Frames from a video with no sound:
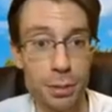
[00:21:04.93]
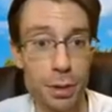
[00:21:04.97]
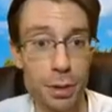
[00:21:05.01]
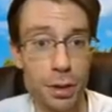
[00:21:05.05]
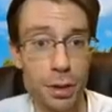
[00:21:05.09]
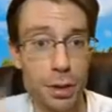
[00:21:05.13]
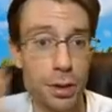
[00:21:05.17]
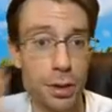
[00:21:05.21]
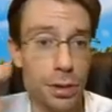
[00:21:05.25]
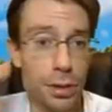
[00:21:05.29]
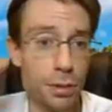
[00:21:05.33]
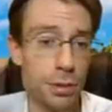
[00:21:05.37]
We're
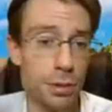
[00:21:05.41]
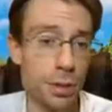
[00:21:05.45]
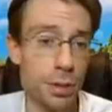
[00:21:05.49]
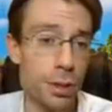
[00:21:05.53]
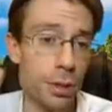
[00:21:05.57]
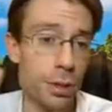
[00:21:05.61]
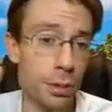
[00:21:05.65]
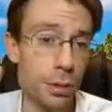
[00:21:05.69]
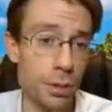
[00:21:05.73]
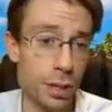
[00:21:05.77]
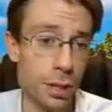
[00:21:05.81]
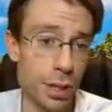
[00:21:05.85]
going to do
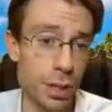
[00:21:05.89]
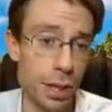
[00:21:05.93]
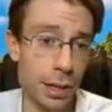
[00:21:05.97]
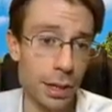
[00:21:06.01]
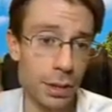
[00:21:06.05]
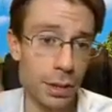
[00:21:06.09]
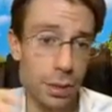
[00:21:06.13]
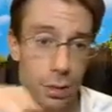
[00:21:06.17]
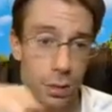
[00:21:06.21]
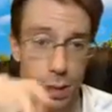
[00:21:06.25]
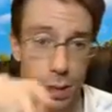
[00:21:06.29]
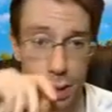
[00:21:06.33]
2
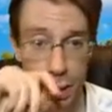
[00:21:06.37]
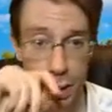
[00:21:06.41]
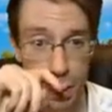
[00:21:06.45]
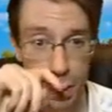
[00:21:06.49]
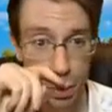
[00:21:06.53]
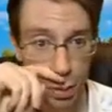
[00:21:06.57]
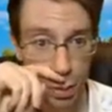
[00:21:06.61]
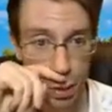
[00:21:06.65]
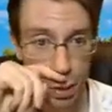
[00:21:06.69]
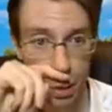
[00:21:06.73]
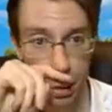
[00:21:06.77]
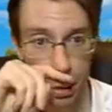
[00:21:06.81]
cycles
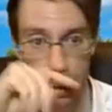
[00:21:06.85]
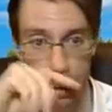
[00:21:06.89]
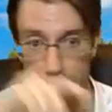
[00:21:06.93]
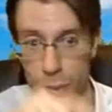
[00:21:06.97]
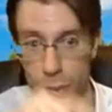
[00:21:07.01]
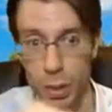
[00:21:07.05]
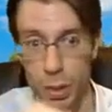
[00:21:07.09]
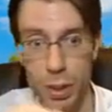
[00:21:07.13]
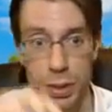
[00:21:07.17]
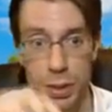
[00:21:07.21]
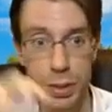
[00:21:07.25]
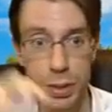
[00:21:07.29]
here. We're going to do
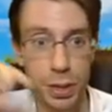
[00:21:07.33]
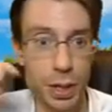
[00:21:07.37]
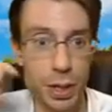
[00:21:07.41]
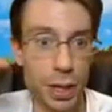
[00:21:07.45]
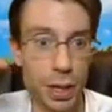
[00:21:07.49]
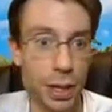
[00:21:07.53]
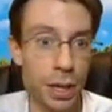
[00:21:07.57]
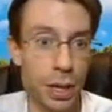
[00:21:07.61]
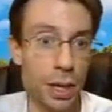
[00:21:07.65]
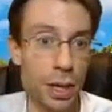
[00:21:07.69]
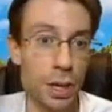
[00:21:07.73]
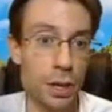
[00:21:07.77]
one
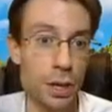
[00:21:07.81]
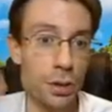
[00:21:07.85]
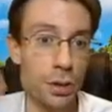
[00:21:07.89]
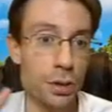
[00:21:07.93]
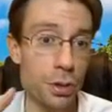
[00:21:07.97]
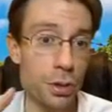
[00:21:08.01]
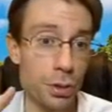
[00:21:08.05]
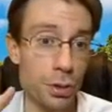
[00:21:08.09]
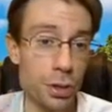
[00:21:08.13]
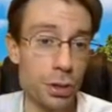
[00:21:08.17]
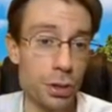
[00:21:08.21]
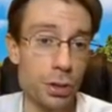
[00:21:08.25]
to
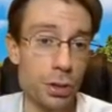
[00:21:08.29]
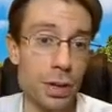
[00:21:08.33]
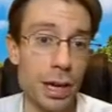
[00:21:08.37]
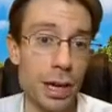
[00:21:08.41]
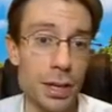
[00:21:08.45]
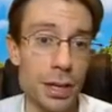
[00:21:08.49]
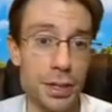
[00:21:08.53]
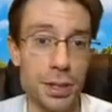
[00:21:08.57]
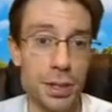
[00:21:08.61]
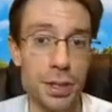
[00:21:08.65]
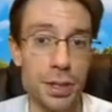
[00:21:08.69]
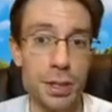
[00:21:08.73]

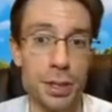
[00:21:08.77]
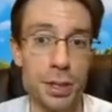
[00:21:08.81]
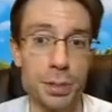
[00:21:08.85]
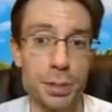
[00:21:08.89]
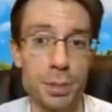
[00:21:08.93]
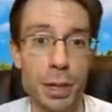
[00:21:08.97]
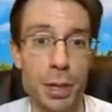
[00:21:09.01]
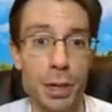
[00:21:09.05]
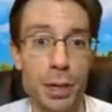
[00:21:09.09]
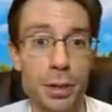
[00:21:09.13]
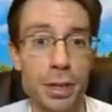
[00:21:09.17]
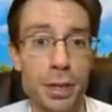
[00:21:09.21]
neutralize and
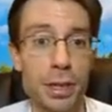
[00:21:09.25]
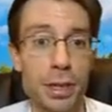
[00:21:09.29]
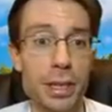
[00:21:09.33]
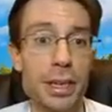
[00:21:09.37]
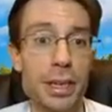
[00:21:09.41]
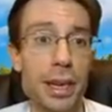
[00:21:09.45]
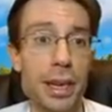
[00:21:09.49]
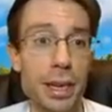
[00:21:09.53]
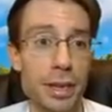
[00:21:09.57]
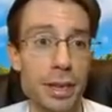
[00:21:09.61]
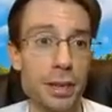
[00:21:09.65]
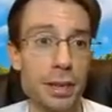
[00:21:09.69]
dispel any
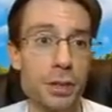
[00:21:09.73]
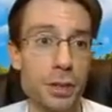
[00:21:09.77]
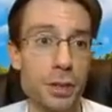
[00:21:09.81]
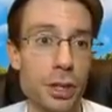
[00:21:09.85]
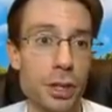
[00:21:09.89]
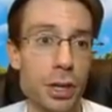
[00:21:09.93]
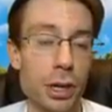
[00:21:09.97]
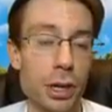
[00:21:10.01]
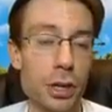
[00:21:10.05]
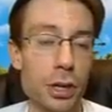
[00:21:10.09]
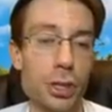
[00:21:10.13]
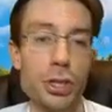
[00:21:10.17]
negative
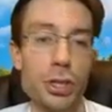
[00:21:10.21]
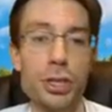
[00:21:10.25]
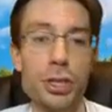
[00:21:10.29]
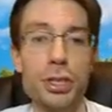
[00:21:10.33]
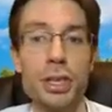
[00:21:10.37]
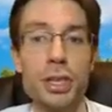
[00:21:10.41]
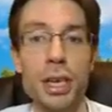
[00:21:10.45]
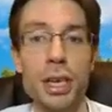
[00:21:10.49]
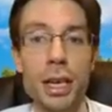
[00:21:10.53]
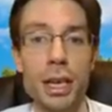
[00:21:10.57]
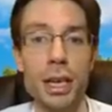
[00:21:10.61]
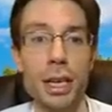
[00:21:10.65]

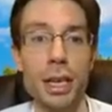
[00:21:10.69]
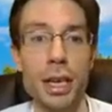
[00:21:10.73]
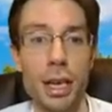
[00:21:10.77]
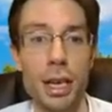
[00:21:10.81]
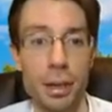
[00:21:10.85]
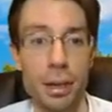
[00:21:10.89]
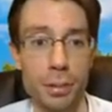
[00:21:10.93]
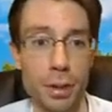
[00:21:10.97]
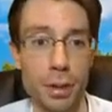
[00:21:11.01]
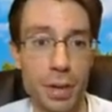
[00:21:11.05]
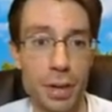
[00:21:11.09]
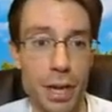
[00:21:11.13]
charges,
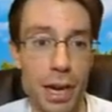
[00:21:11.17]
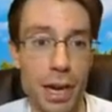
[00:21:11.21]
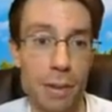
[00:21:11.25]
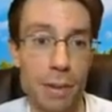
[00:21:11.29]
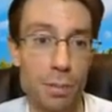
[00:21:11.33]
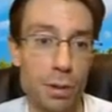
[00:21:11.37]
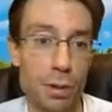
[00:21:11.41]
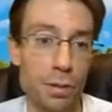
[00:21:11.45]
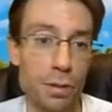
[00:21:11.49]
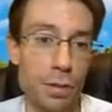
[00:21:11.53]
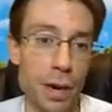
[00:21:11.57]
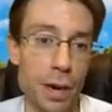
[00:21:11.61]
and one to
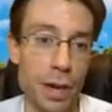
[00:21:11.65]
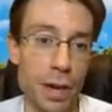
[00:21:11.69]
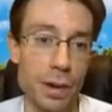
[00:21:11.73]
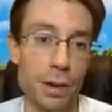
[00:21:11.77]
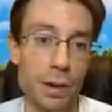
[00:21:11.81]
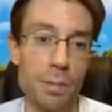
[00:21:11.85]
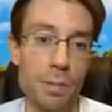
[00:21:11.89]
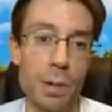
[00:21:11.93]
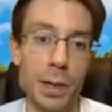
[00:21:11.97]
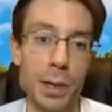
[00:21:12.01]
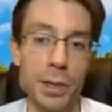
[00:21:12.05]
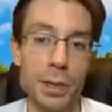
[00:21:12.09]
amplify
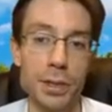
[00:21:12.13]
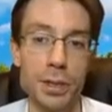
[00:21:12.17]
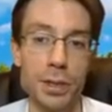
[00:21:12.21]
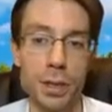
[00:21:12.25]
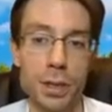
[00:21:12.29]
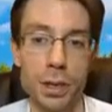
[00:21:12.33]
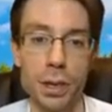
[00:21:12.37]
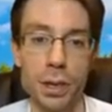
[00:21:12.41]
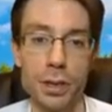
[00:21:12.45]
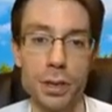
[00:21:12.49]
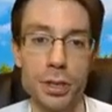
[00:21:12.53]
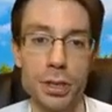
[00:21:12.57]
our abundance
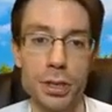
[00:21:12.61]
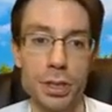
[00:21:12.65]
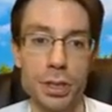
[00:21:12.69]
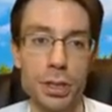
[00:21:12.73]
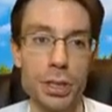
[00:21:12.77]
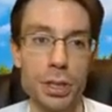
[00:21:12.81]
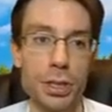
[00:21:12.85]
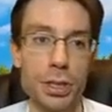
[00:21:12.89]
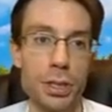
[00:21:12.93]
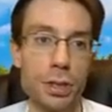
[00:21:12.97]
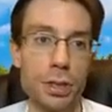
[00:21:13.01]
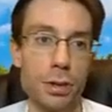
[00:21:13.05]

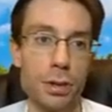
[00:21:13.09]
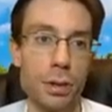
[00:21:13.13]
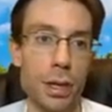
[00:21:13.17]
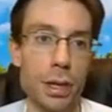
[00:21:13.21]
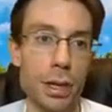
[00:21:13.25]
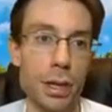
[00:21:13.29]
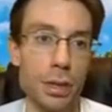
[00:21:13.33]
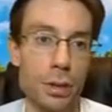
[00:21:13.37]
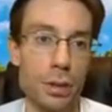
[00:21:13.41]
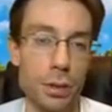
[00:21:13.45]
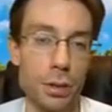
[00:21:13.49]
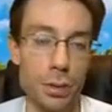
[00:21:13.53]
consciousness. So go
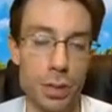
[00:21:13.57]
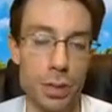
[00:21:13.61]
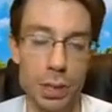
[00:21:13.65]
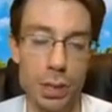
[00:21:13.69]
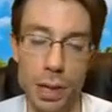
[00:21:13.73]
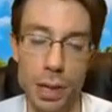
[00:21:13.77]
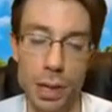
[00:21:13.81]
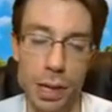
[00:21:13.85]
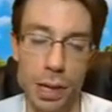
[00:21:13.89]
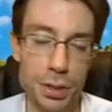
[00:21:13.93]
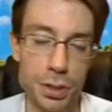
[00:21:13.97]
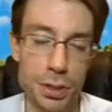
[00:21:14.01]
ahead, close
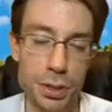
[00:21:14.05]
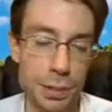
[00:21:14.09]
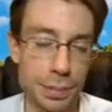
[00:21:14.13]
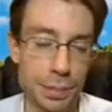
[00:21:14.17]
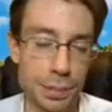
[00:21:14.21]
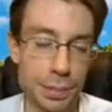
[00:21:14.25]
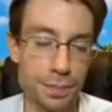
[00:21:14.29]
your eyes.